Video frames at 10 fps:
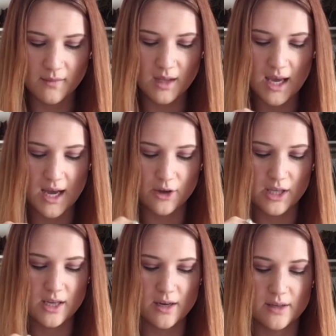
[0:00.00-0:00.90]
Now
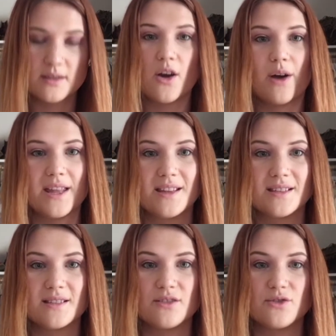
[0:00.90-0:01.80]
here's, oh, I think
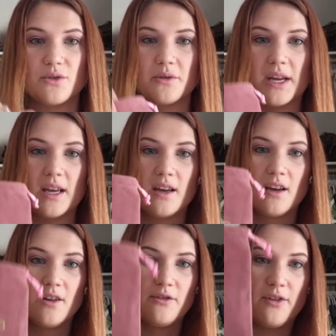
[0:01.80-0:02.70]
this is jewelry
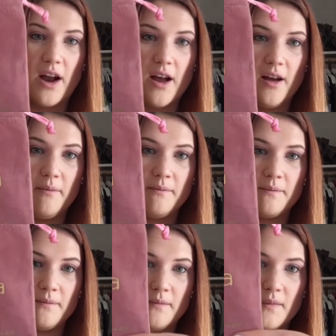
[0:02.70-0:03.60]
from
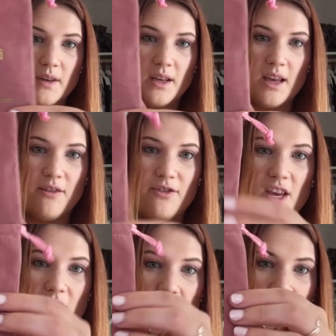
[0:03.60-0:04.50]

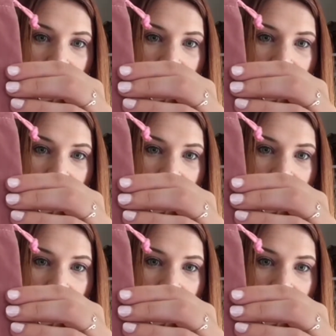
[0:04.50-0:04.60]
Kivia,